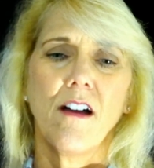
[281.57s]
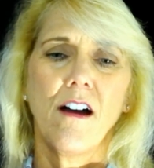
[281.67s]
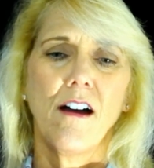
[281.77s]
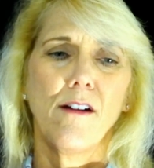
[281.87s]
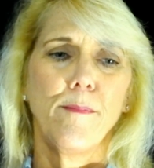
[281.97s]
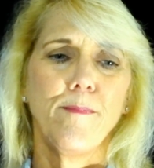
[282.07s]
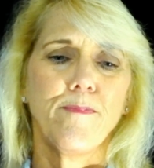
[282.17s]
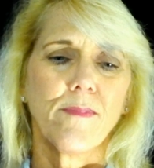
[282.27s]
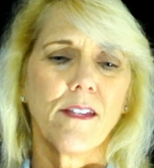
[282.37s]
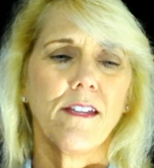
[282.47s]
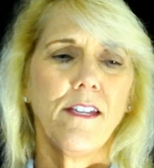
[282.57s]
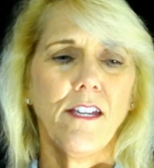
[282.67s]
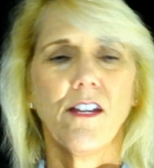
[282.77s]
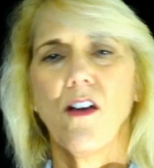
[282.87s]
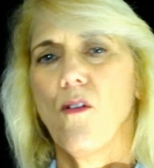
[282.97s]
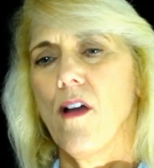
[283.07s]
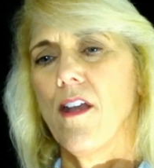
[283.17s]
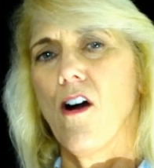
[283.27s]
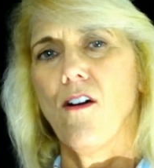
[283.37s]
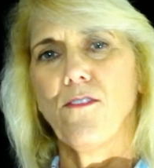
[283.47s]
An
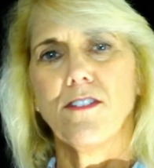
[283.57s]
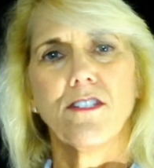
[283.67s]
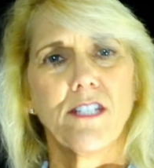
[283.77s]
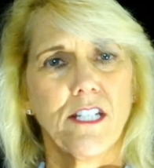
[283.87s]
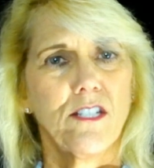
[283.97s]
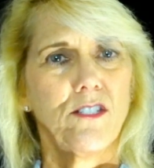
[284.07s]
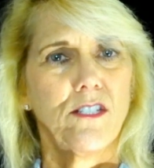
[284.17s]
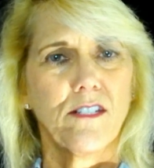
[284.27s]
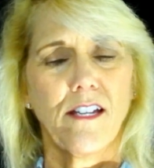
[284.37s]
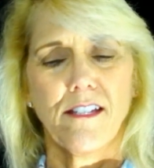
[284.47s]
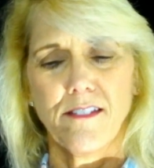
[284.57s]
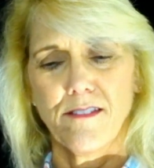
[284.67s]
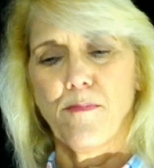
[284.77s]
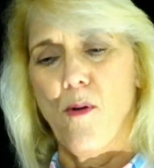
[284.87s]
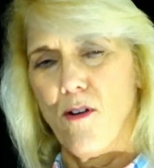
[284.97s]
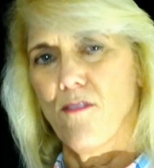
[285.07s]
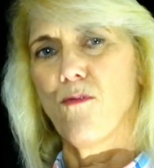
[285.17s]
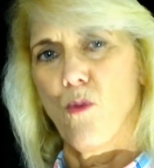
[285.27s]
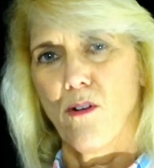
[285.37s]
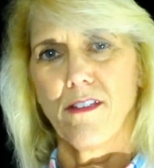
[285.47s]
office is part of
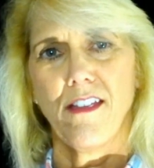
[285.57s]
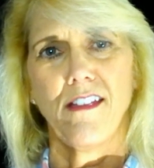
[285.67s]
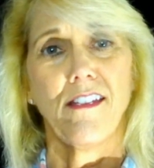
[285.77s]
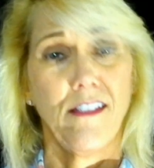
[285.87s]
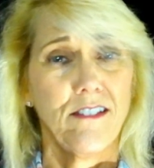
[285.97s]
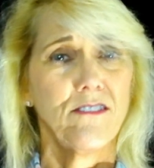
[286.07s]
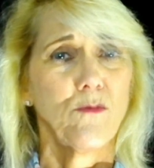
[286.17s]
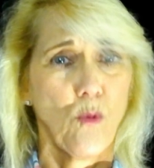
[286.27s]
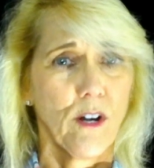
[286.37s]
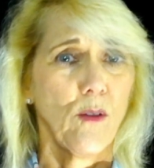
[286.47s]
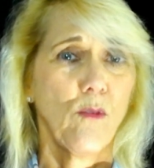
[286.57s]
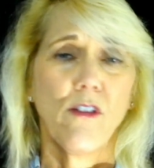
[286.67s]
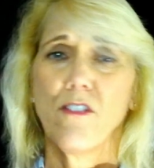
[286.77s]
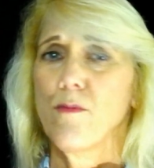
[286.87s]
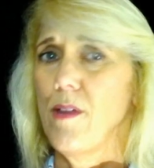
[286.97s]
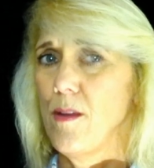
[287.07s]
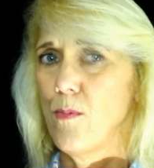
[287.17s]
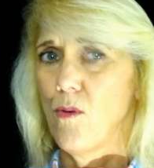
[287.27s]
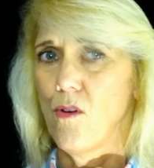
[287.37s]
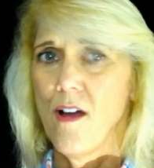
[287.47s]
working with other
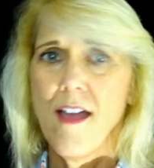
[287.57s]
people,